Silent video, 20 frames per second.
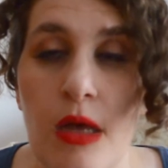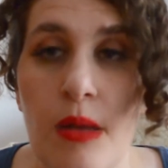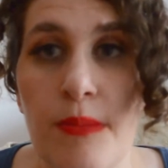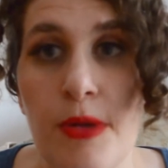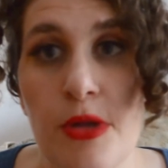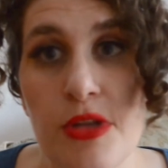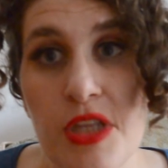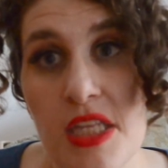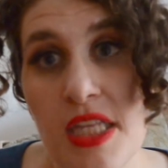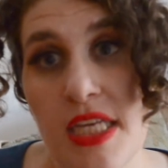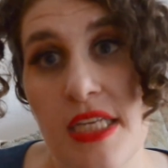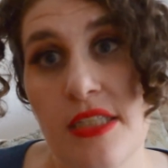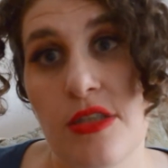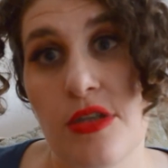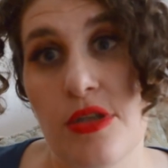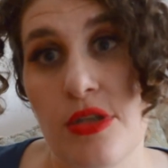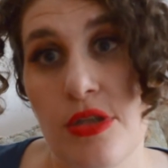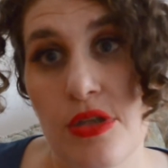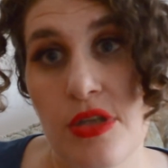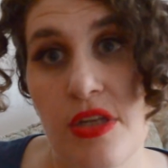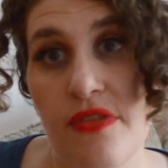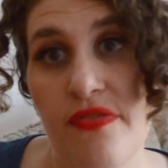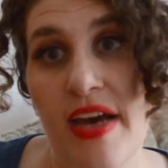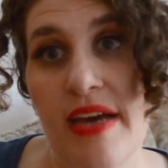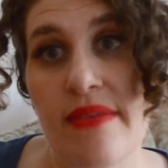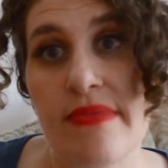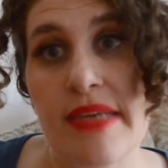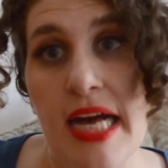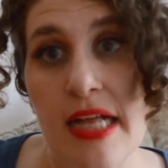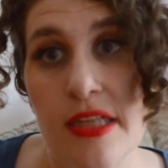Both of these are
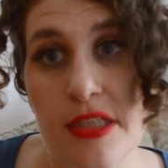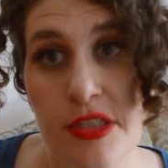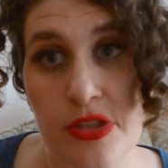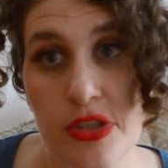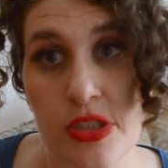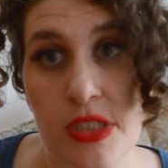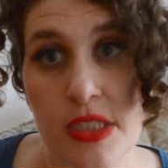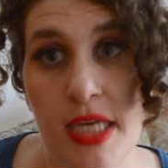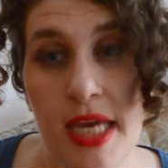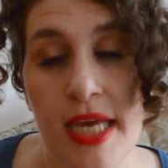$35,